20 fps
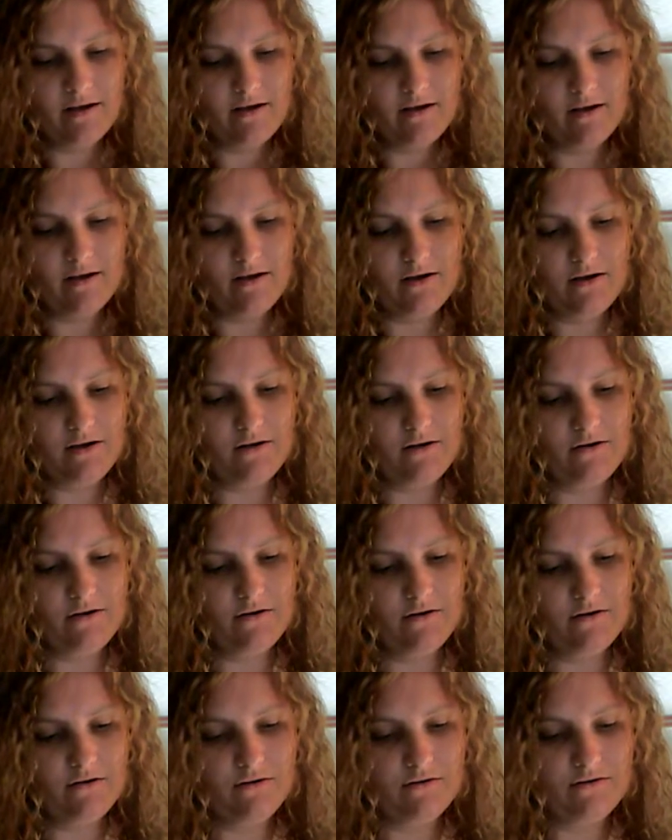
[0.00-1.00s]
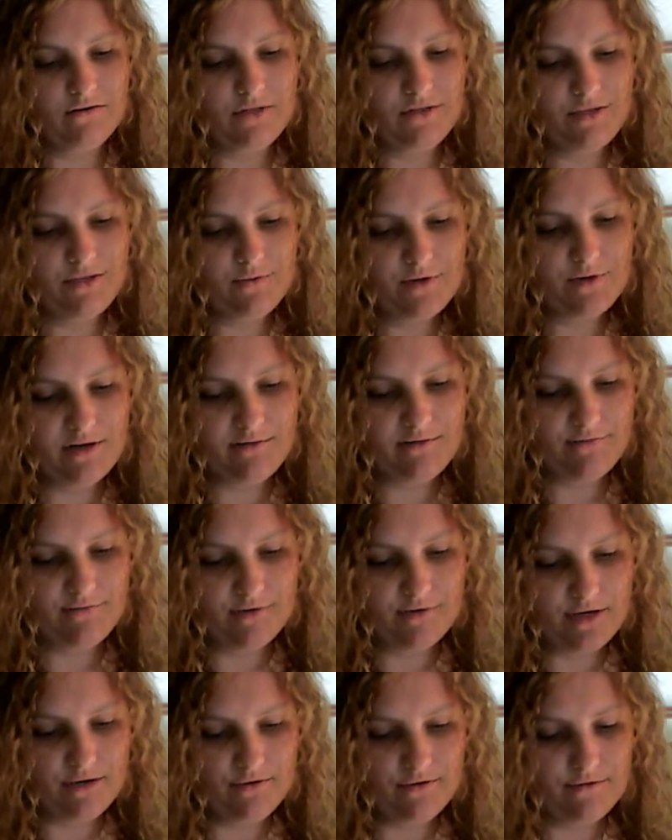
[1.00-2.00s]
Oh, this one I
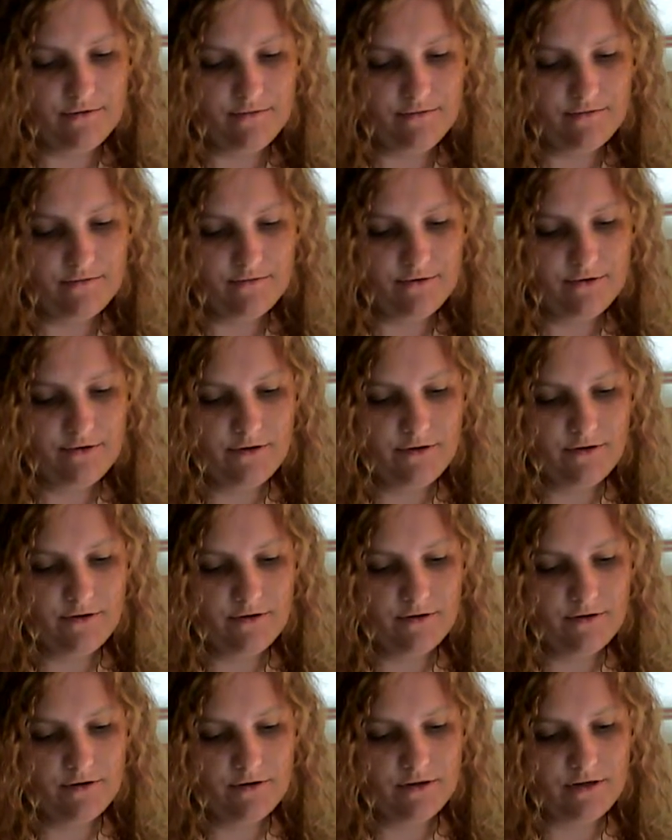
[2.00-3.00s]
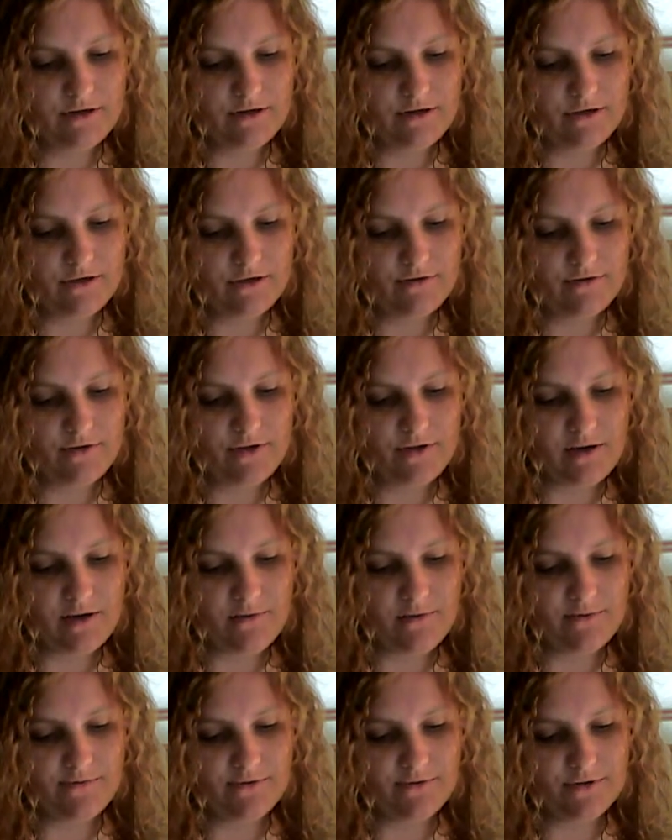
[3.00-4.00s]
wrote. Gosh, I wrote that
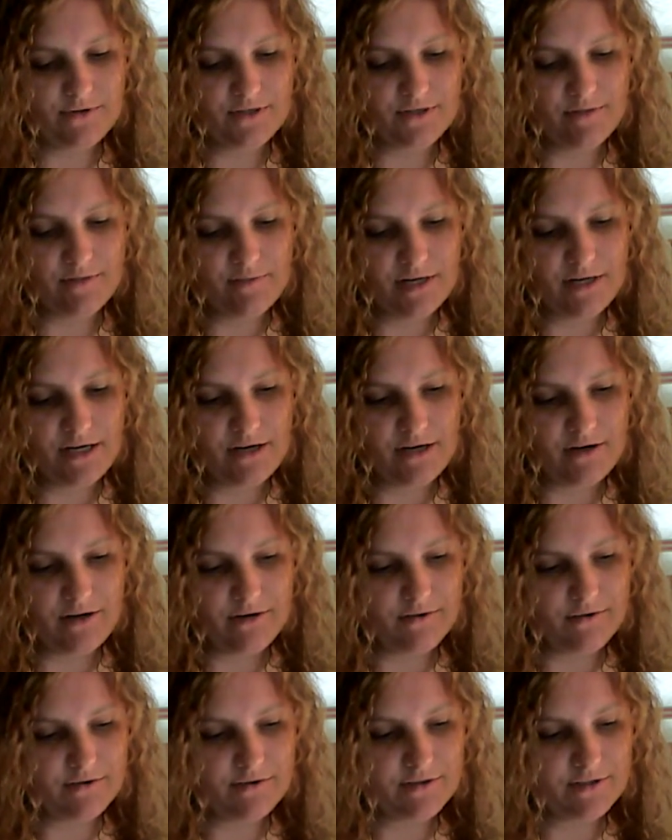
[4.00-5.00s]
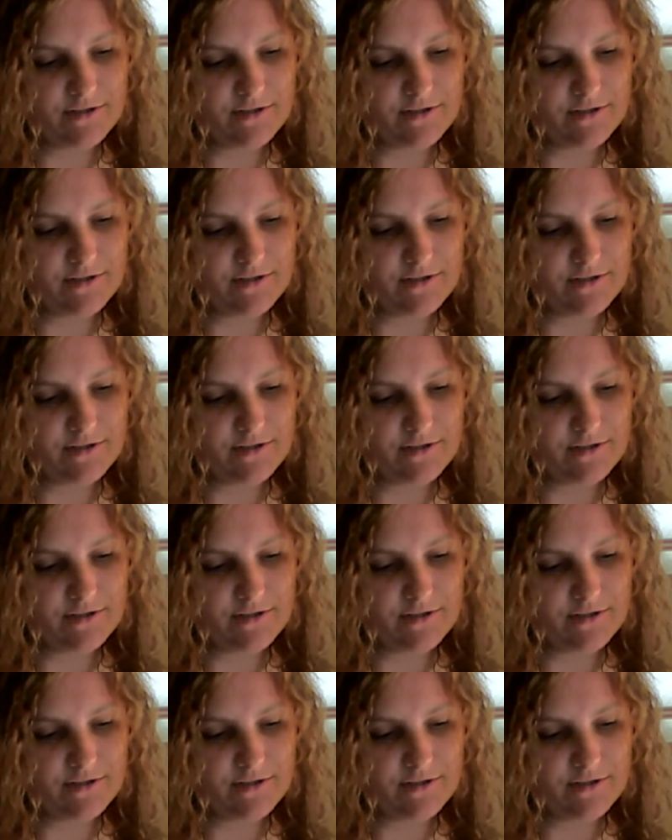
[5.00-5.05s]
one for somebody else.